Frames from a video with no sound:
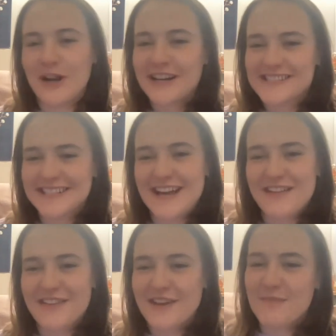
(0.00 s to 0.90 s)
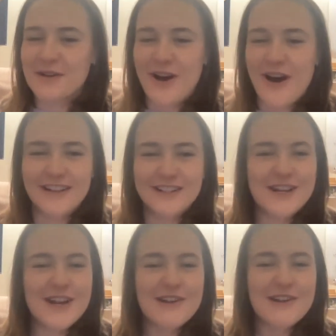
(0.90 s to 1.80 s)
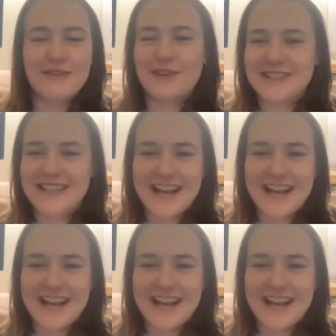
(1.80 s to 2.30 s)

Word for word: And honestly, now that I'm in college reviewing